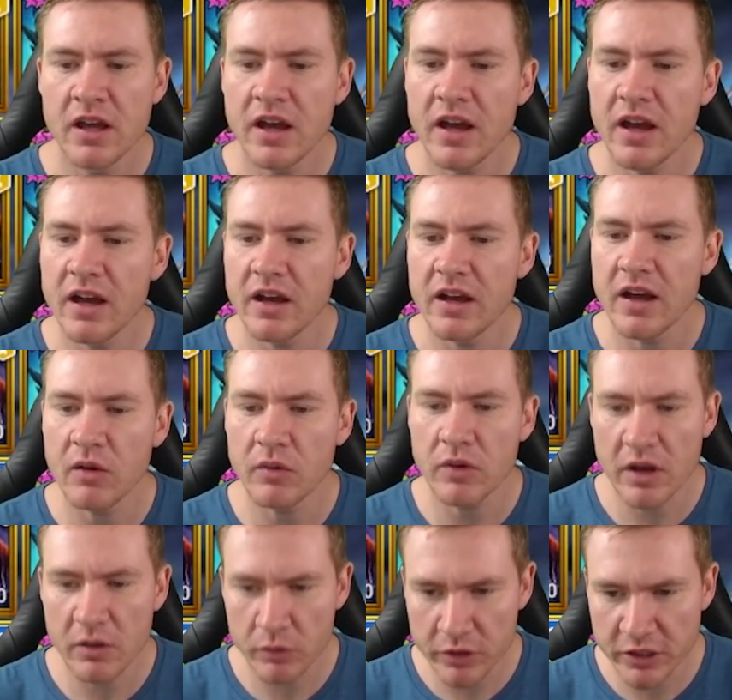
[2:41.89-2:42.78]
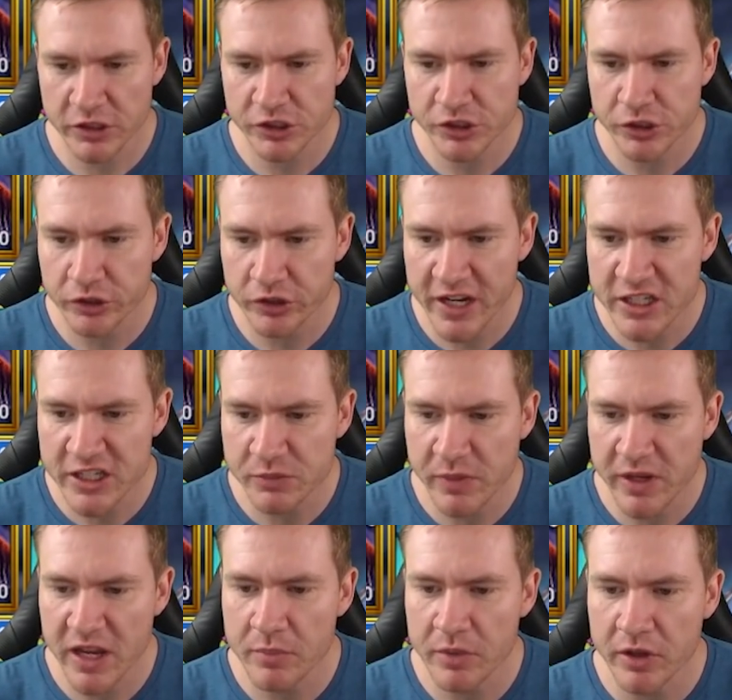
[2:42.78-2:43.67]
Uh, I, I, wanted to shoot her
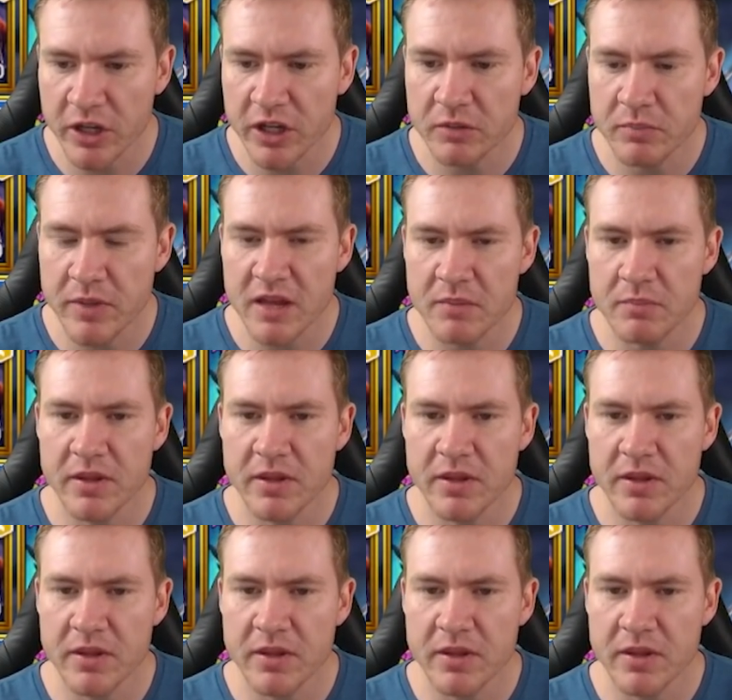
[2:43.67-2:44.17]
HP up a good bit